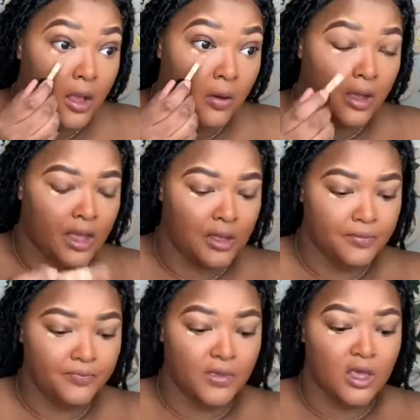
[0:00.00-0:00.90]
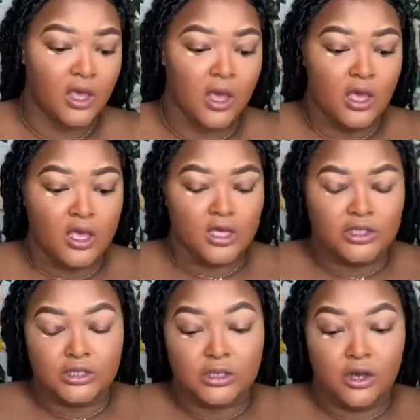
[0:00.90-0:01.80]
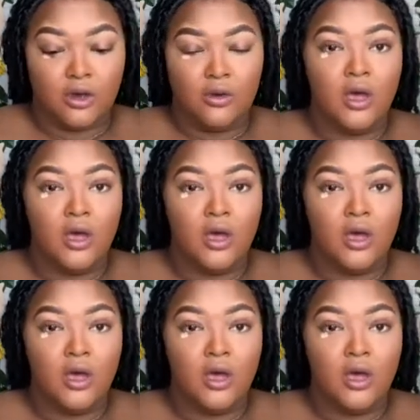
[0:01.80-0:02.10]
okay? So,